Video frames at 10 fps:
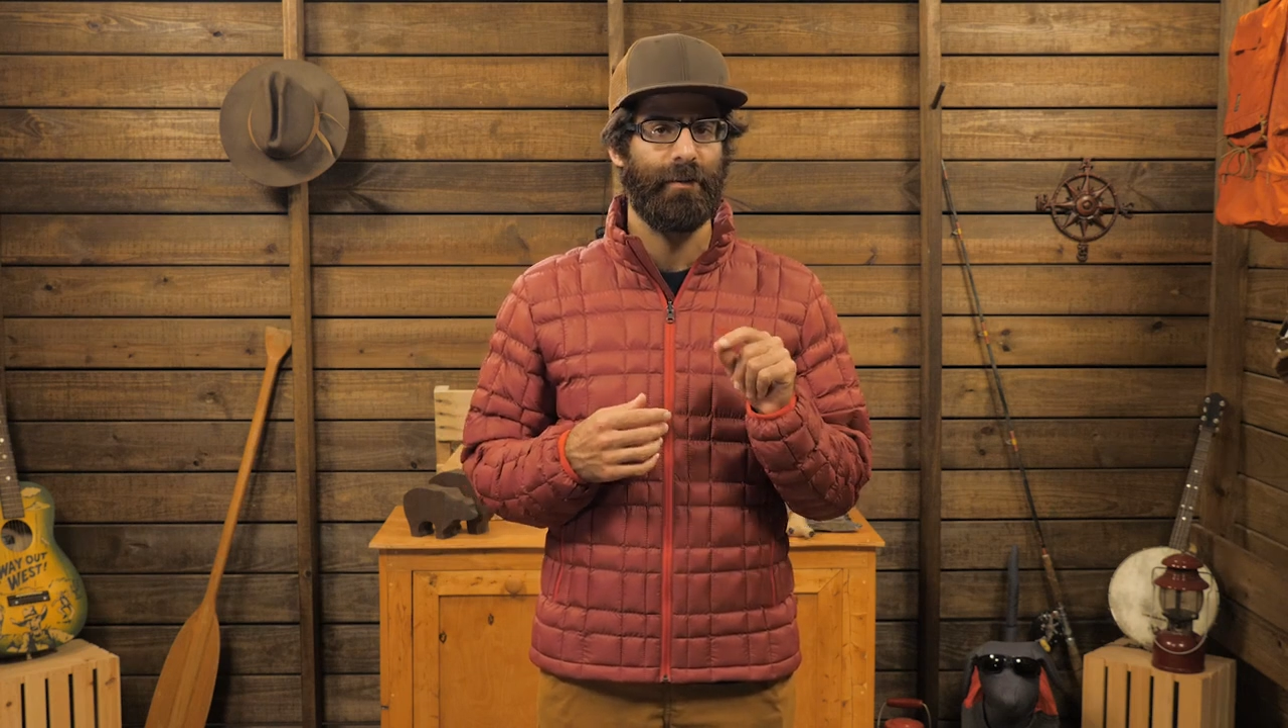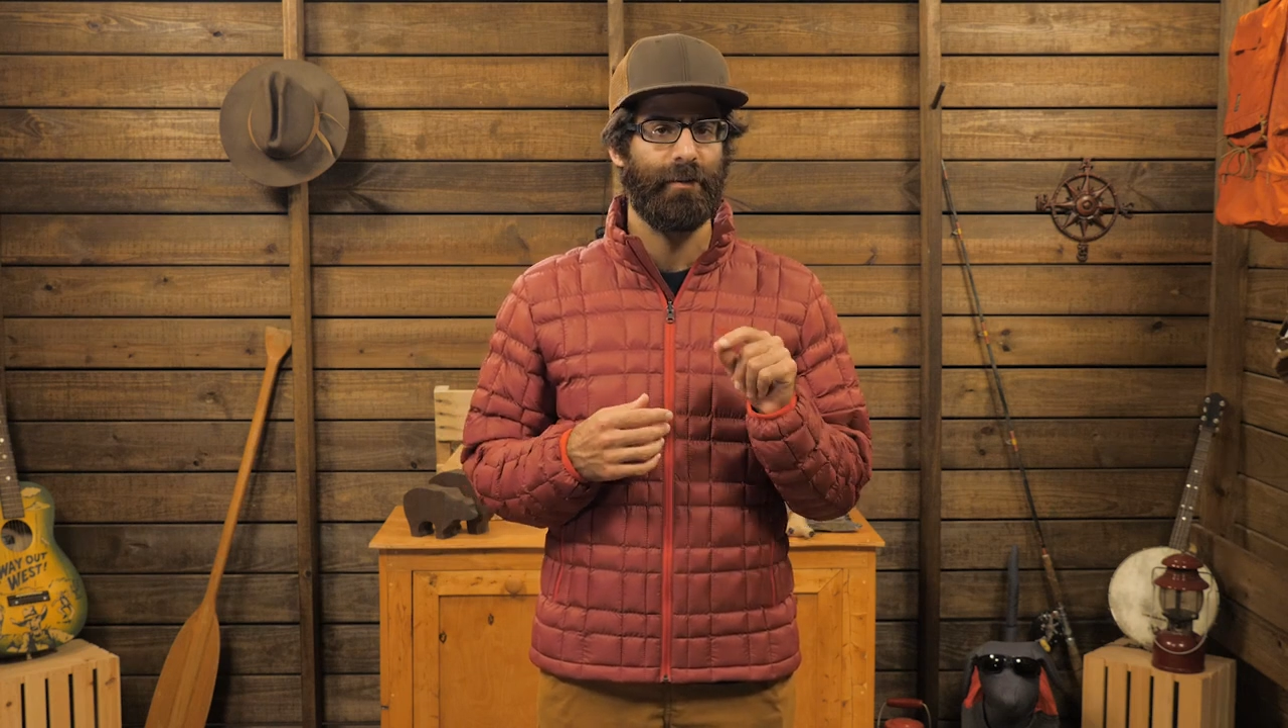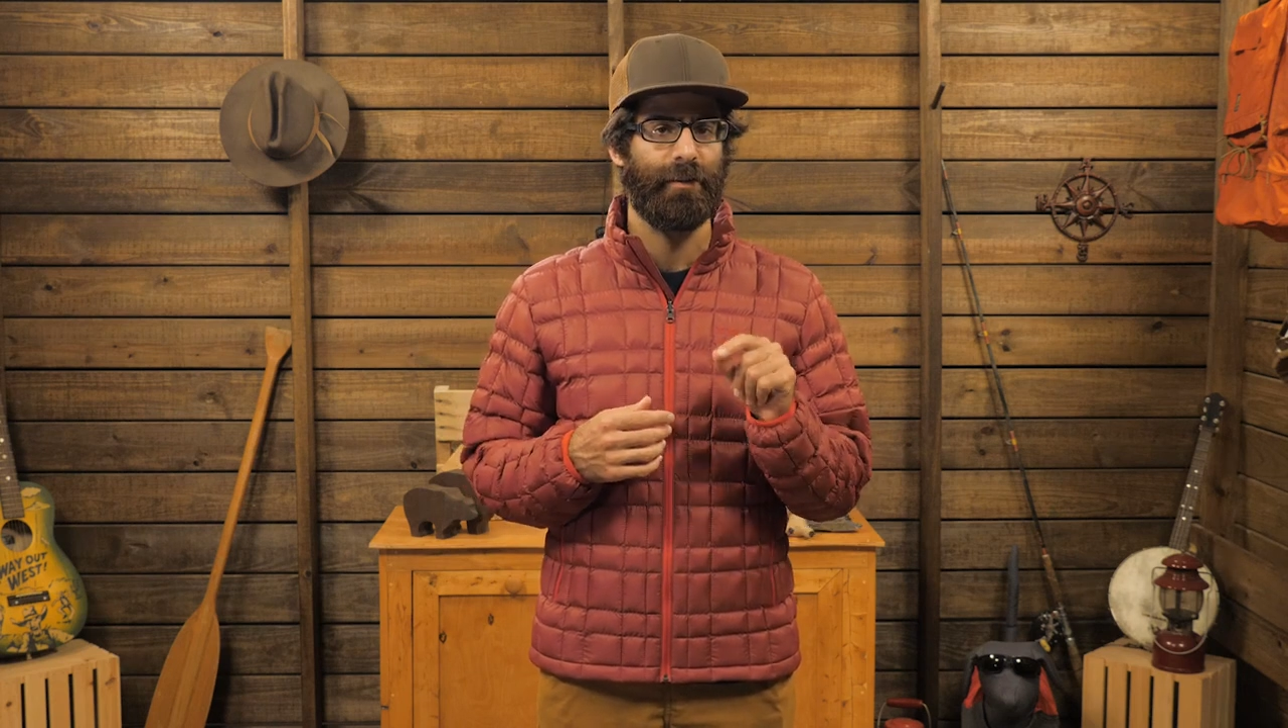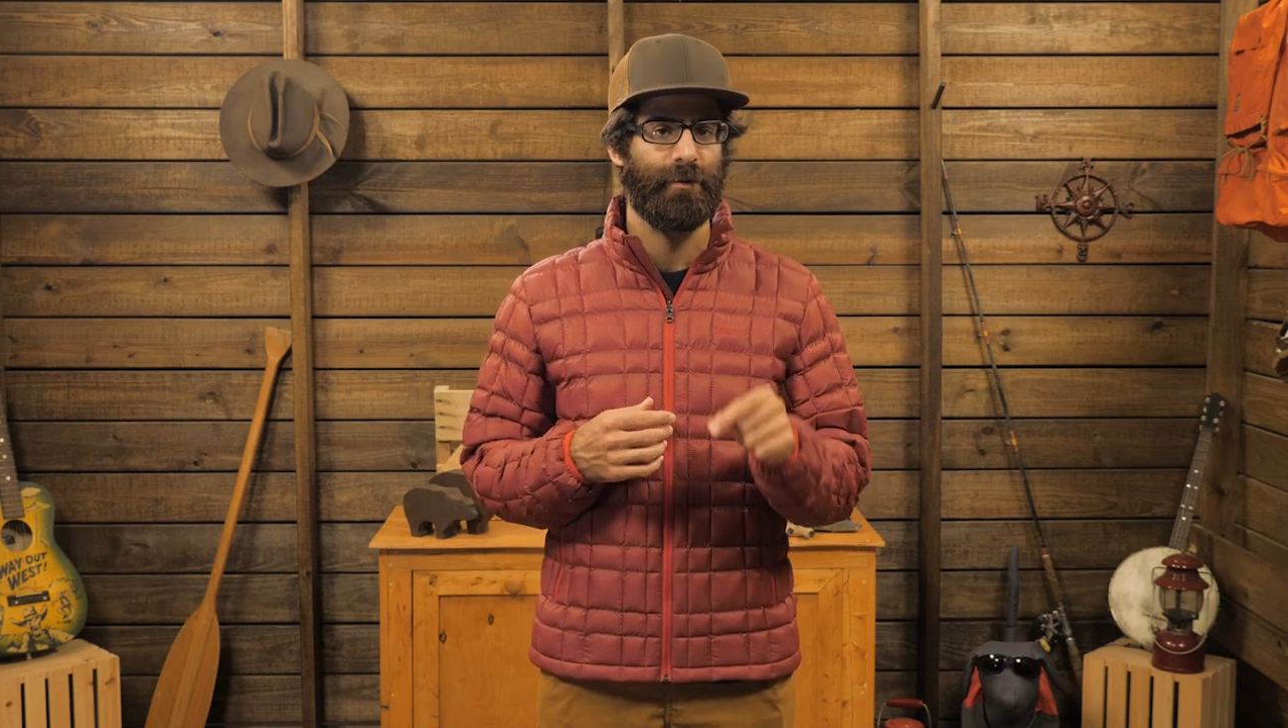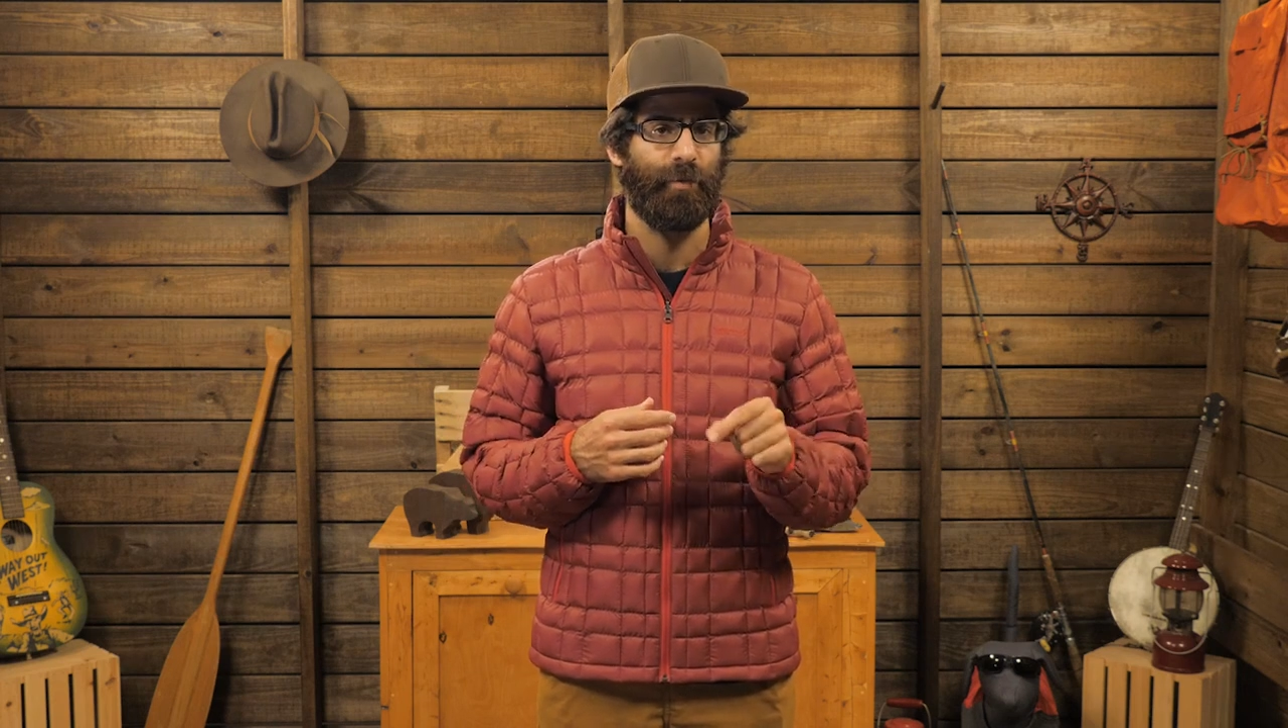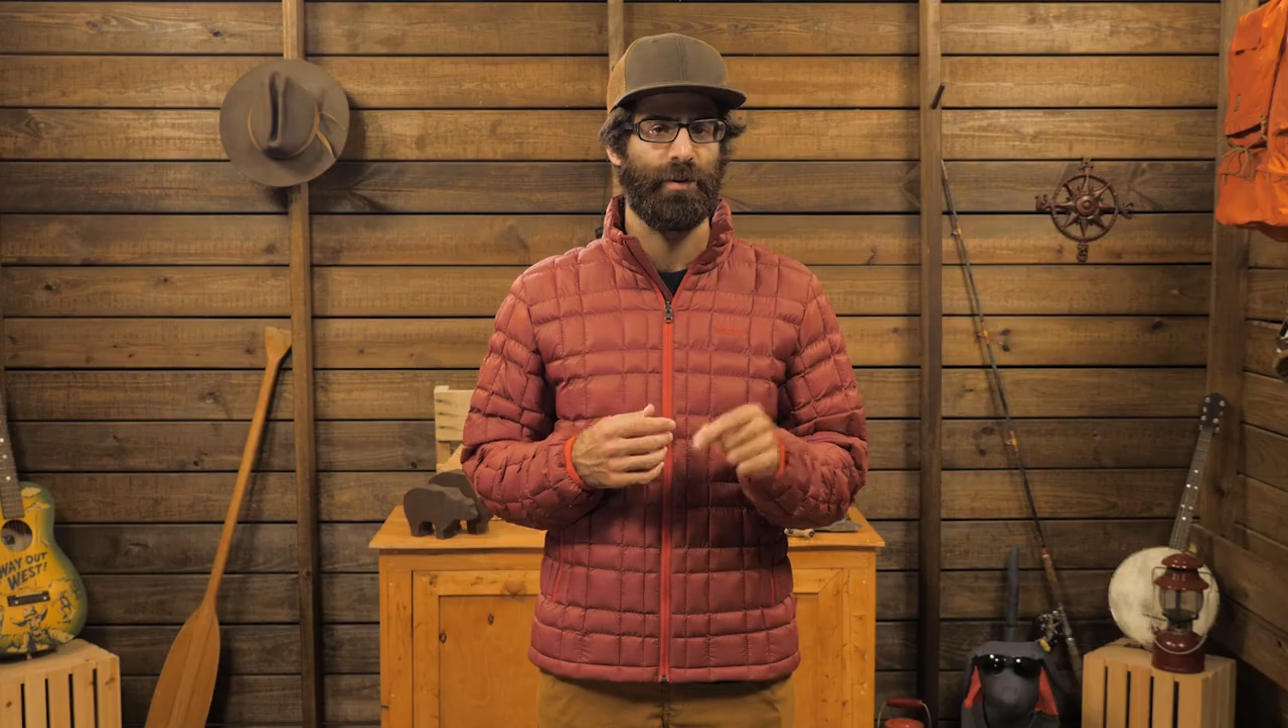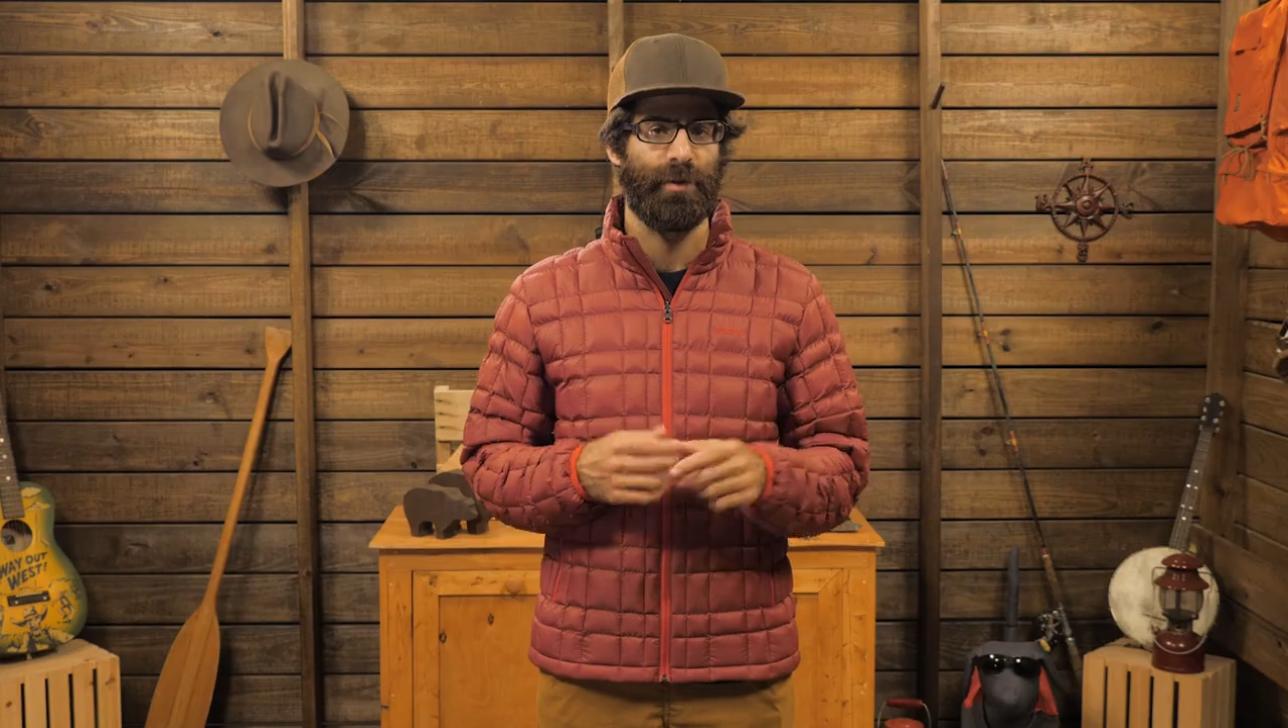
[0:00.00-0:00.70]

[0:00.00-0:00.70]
think is pretty